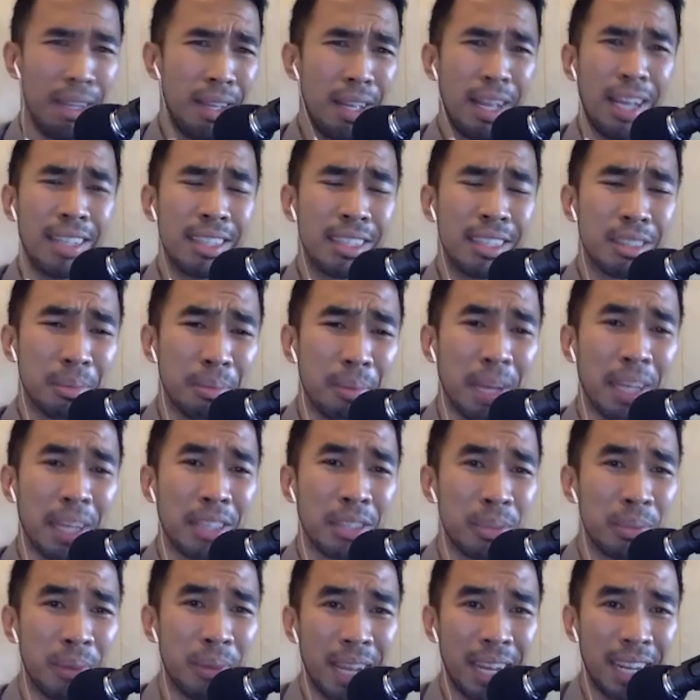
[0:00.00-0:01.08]
That's like the best
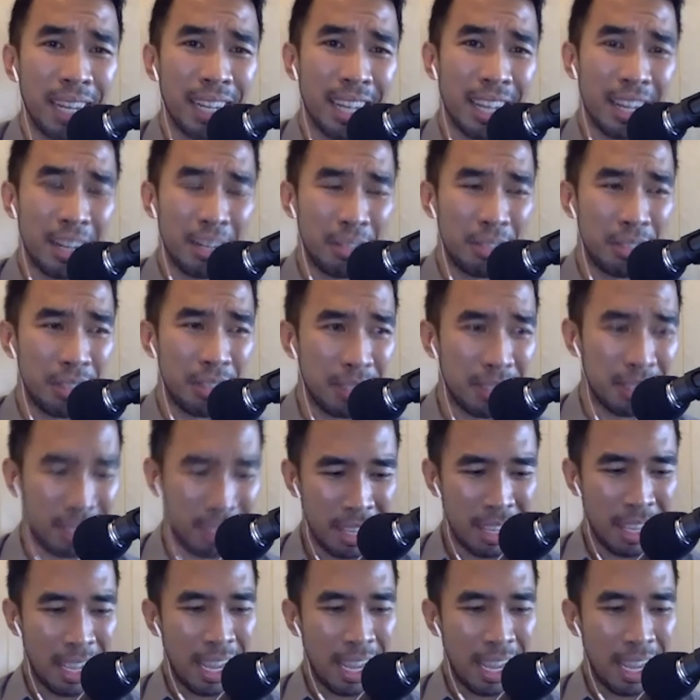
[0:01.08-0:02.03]
way to kind of just